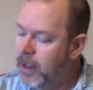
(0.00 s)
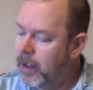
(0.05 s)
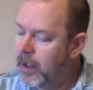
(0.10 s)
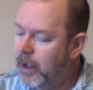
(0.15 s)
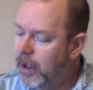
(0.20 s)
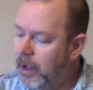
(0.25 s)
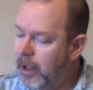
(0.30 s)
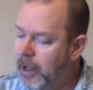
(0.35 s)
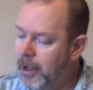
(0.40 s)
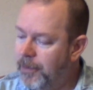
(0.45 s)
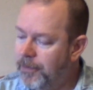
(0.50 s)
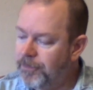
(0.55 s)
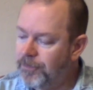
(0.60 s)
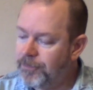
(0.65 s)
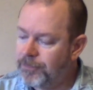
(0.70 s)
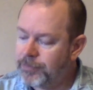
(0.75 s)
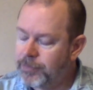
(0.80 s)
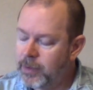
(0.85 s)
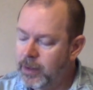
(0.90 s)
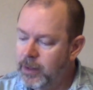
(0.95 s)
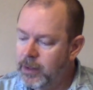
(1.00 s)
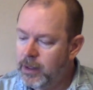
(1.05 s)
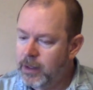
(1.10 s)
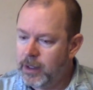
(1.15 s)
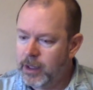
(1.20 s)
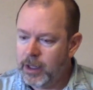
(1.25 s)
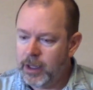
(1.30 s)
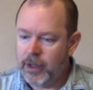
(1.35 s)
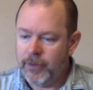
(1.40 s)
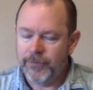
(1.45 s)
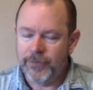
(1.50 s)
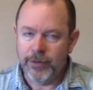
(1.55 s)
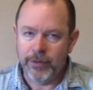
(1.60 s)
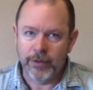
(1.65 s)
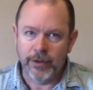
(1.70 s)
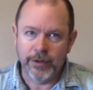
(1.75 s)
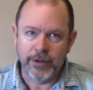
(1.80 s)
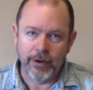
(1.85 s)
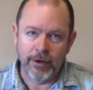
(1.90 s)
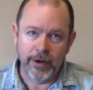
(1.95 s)
Um, and if you're
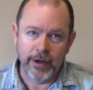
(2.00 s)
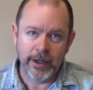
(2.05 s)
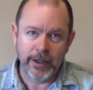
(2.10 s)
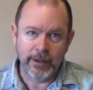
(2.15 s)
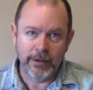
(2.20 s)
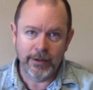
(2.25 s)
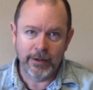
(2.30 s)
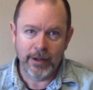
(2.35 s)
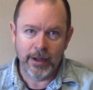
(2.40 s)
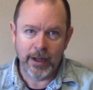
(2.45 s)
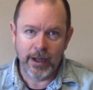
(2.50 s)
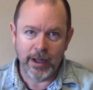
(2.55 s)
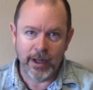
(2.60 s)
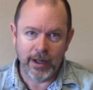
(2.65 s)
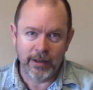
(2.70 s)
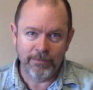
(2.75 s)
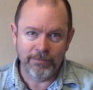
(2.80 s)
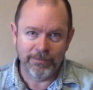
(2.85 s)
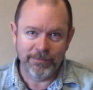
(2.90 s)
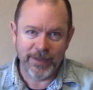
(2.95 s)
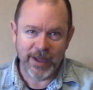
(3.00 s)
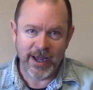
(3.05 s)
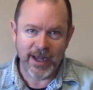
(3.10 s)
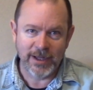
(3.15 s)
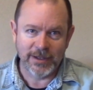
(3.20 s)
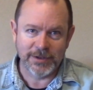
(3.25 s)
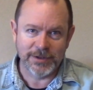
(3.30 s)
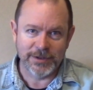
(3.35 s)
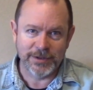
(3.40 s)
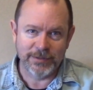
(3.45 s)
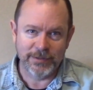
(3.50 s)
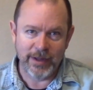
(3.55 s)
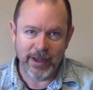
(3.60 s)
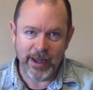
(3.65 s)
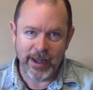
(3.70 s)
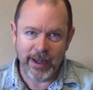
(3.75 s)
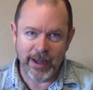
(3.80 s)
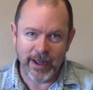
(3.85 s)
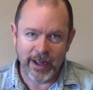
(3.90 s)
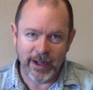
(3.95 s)
returning, uh, thanks,
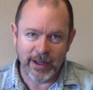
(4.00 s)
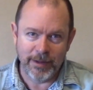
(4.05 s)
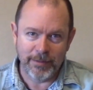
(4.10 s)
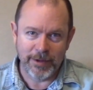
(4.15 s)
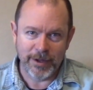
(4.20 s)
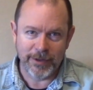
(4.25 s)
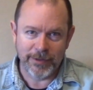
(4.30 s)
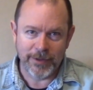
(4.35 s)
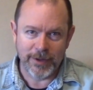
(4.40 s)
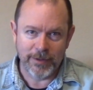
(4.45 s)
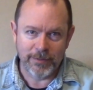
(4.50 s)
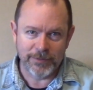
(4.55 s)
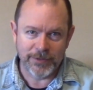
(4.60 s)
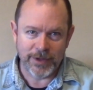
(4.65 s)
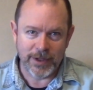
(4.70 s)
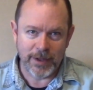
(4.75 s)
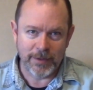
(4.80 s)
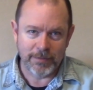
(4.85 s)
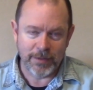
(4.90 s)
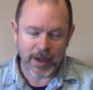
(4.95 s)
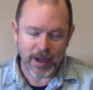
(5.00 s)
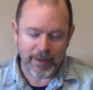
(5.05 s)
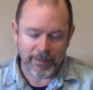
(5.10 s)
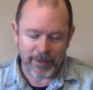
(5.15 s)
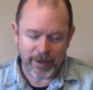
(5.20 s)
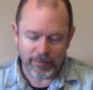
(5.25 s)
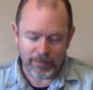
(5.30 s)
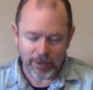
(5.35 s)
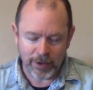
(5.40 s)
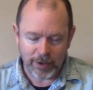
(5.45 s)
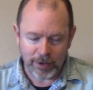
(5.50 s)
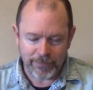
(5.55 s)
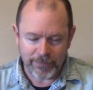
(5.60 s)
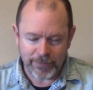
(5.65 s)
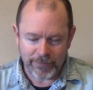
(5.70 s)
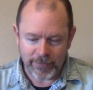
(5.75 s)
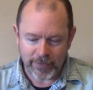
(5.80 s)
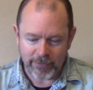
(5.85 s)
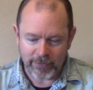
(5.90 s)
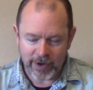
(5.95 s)
and give me a thumbs up. Comment below if
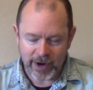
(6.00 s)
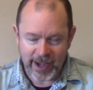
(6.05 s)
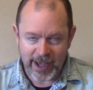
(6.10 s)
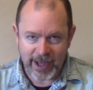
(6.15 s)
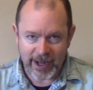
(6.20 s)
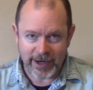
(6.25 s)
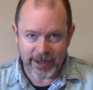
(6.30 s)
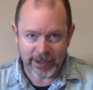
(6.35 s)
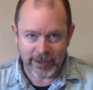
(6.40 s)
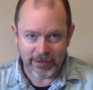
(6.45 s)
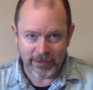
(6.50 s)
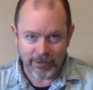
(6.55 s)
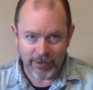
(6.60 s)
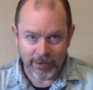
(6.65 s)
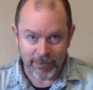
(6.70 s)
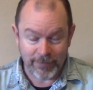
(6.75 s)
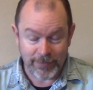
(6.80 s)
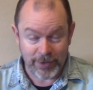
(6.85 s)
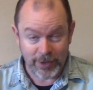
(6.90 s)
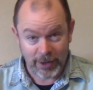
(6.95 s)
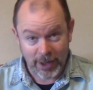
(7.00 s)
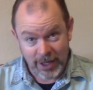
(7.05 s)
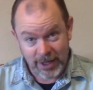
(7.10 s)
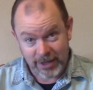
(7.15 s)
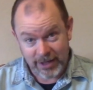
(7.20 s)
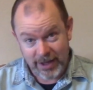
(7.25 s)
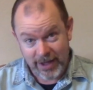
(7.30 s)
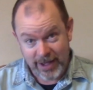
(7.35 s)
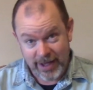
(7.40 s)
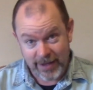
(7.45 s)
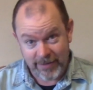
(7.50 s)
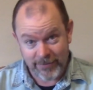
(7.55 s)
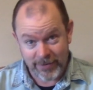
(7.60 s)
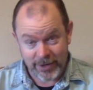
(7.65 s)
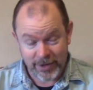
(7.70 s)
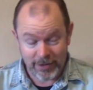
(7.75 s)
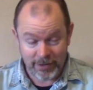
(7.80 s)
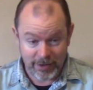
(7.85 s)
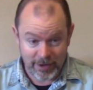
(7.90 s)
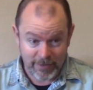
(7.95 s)
you've ever had it, or if you'd like to have
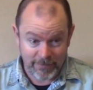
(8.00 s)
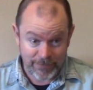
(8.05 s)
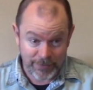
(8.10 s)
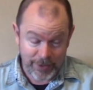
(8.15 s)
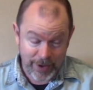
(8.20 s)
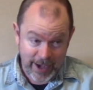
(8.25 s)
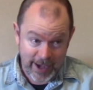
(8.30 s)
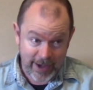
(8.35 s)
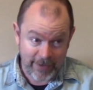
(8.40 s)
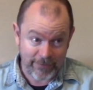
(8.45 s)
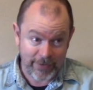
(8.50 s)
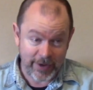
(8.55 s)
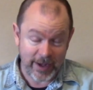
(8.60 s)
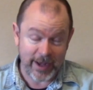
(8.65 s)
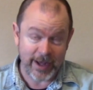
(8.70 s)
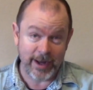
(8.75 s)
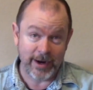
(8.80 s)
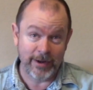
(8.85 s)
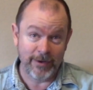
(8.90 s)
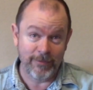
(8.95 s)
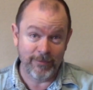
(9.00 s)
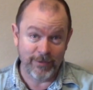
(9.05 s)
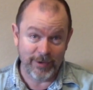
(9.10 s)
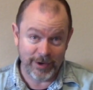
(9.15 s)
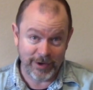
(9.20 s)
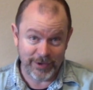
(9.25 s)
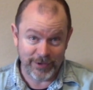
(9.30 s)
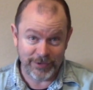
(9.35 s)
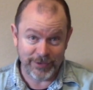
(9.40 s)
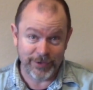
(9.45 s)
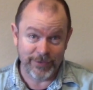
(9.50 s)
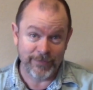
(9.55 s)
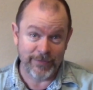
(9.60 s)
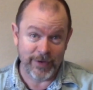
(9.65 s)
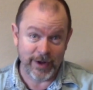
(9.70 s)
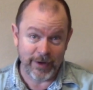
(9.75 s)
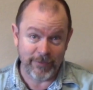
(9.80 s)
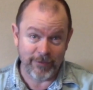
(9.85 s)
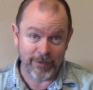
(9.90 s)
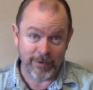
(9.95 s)
it, and if you have had it, what is your
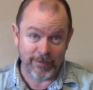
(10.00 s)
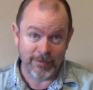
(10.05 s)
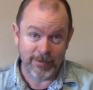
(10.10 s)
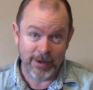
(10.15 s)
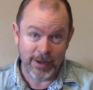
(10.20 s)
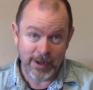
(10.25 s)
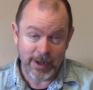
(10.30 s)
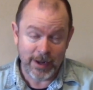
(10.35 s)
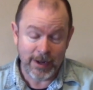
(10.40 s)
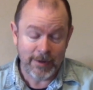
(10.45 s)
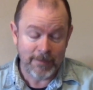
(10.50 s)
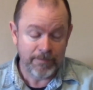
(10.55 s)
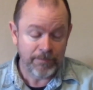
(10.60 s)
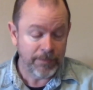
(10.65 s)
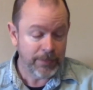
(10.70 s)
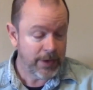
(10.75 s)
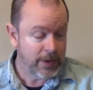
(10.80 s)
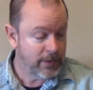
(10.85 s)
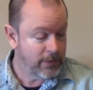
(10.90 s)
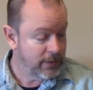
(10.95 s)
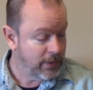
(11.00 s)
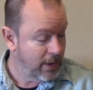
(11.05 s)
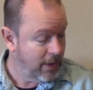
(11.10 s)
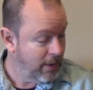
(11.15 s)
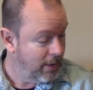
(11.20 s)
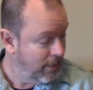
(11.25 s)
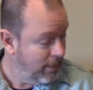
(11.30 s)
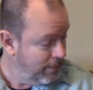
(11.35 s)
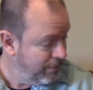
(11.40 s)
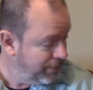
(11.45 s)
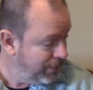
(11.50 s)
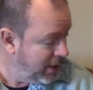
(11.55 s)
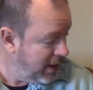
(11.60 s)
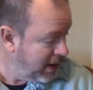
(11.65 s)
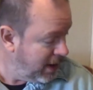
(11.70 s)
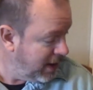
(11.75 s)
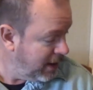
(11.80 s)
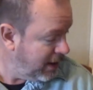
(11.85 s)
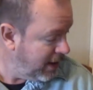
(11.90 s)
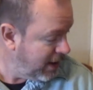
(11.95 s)
favorite? So
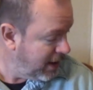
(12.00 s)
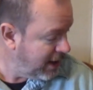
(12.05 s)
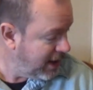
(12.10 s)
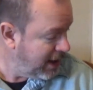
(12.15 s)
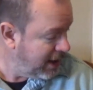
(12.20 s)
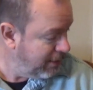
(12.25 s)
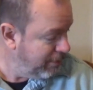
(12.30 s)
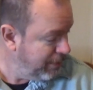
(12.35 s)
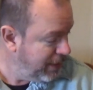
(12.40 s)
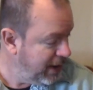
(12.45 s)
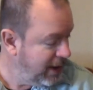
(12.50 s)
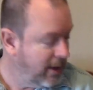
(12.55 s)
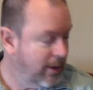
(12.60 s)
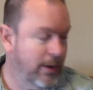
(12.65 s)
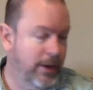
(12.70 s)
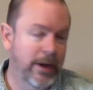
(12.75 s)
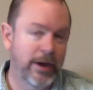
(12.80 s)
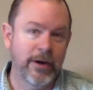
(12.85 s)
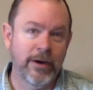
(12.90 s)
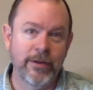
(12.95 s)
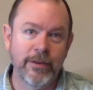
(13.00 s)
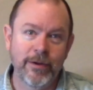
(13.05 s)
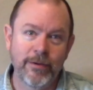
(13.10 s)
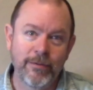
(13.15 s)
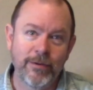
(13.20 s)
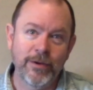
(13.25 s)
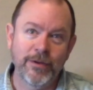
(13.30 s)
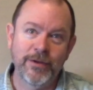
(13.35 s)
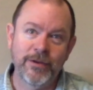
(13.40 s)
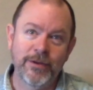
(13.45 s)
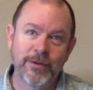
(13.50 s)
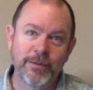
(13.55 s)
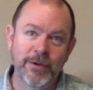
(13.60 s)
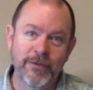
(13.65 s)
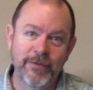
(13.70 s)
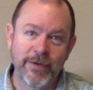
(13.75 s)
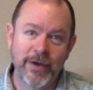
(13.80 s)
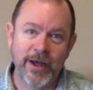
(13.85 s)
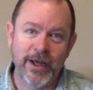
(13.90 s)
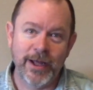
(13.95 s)
uh, I got a beagle here that wants to be
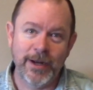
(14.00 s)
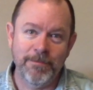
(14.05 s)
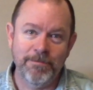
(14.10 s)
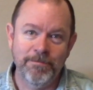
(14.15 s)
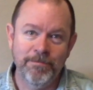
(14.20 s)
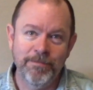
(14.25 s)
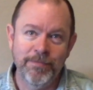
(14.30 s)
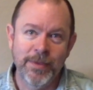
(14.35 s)
fed.